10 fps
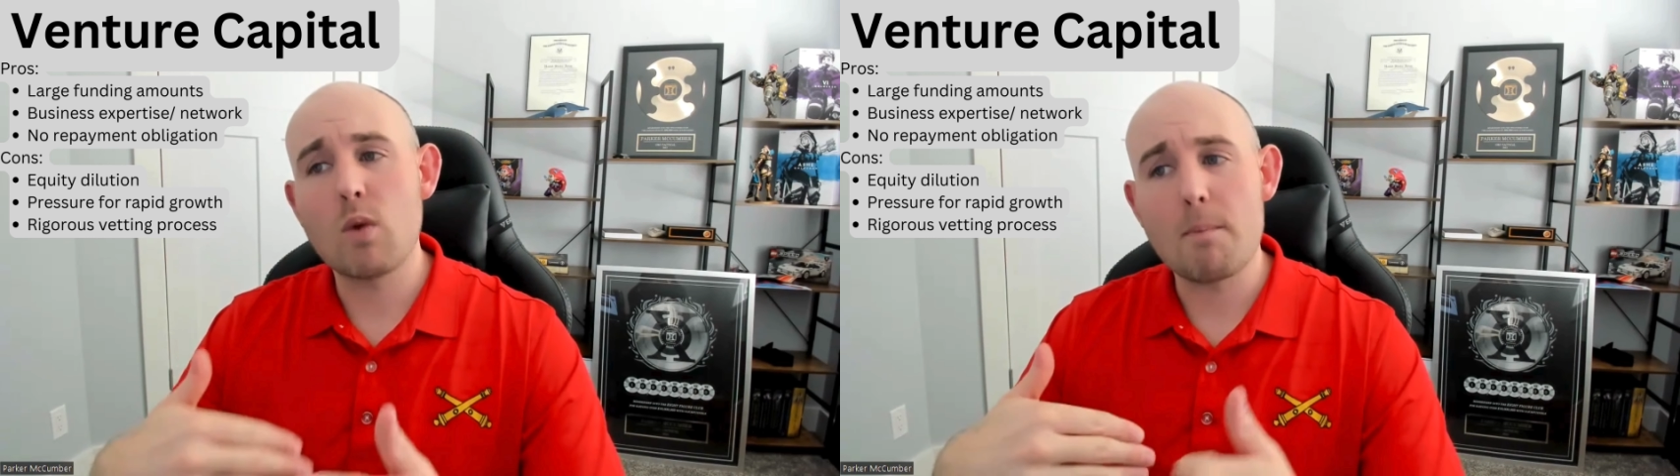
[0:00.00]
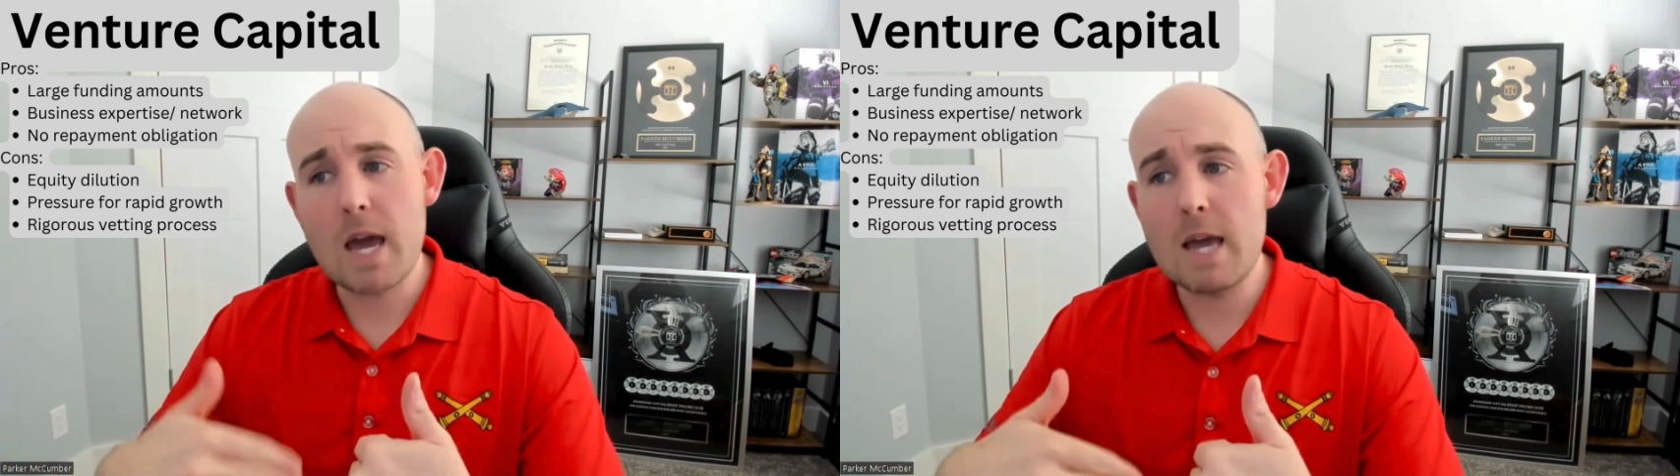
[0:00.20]

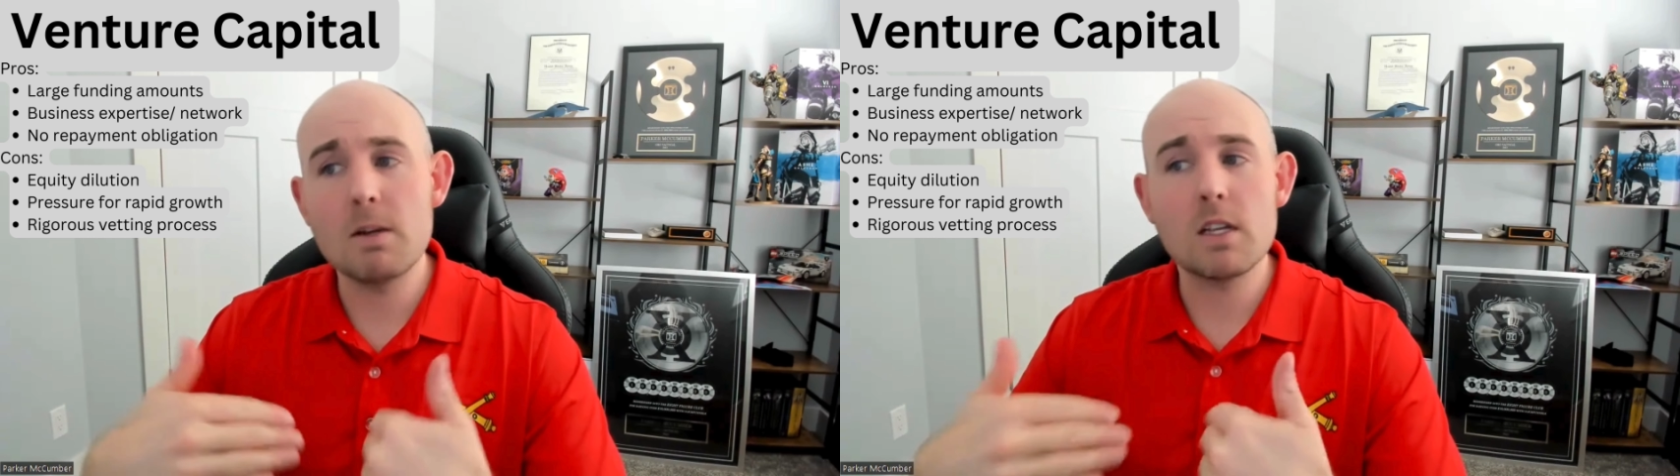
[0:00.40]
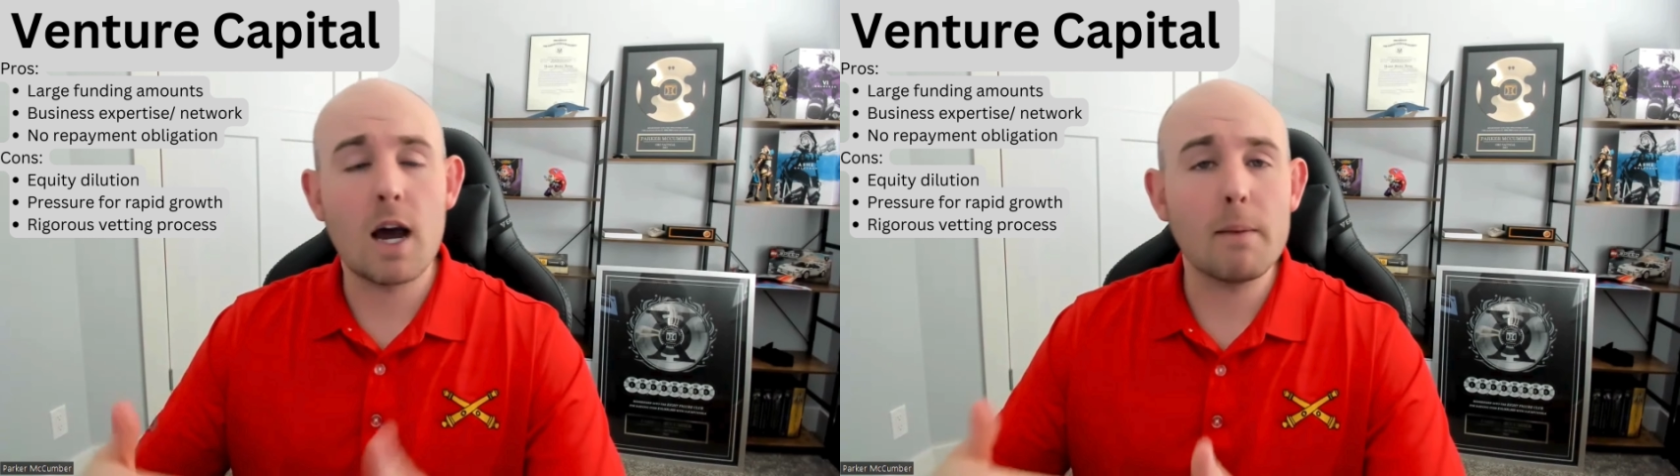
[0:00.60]

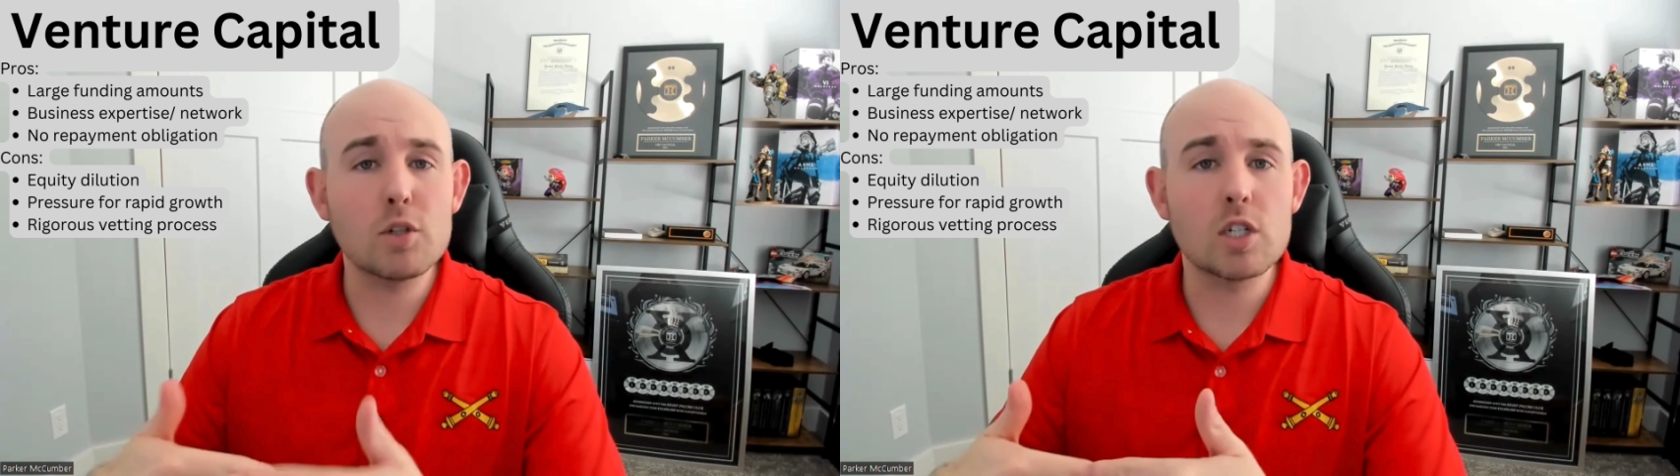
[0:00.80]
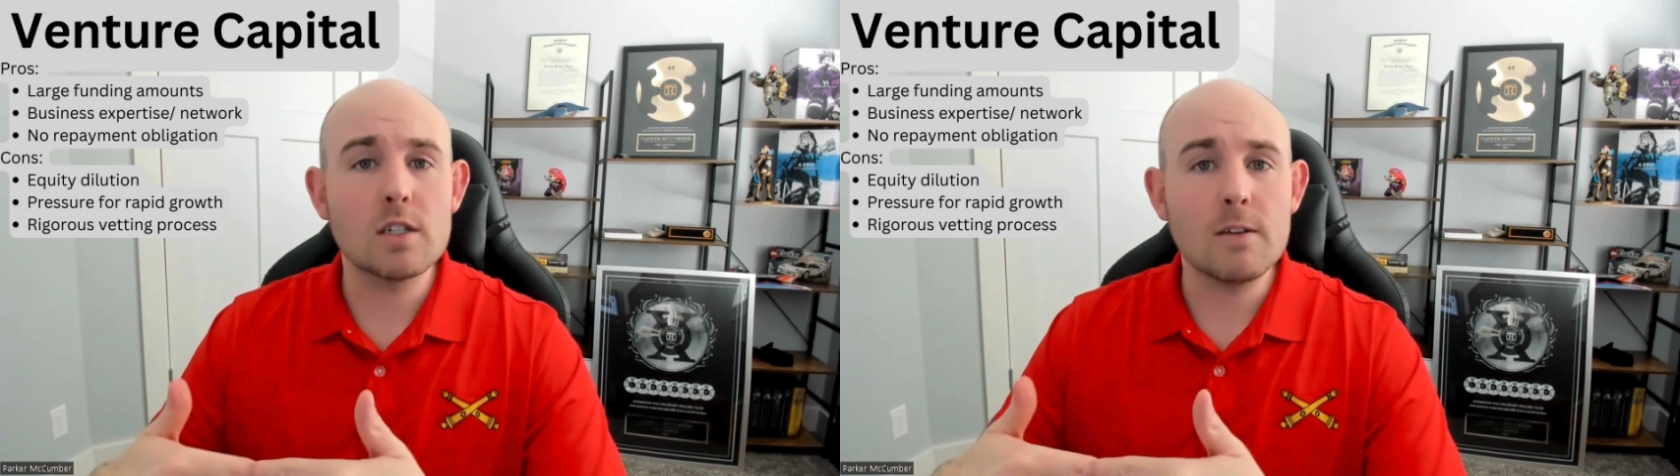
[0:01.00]
repayment
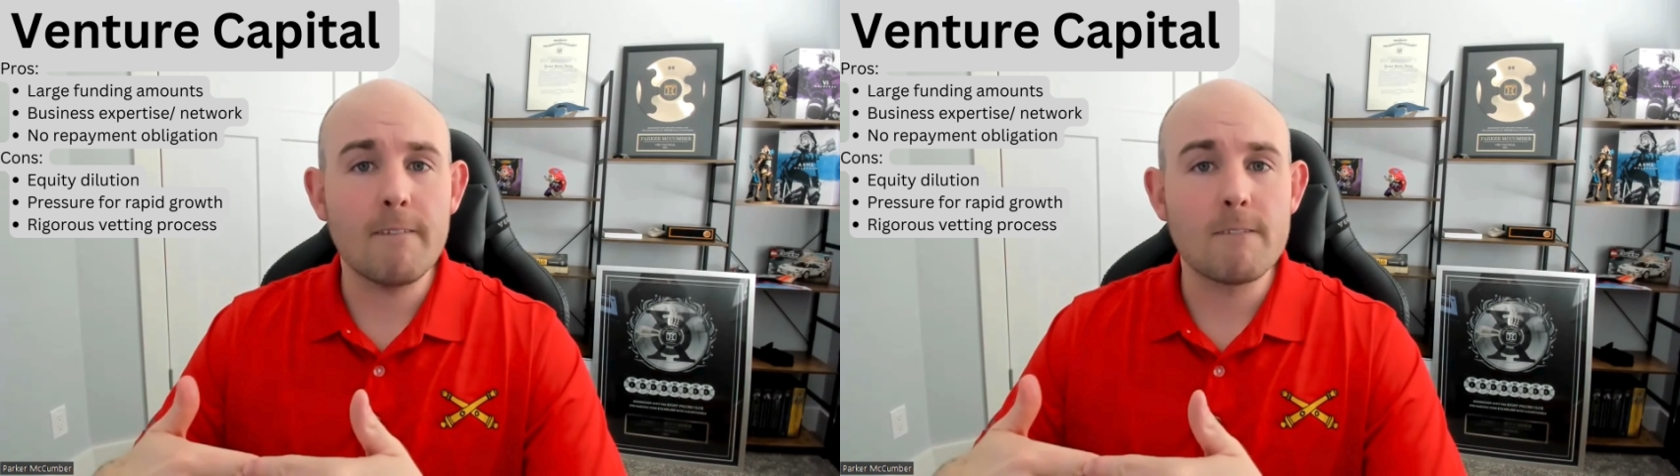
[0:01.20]
option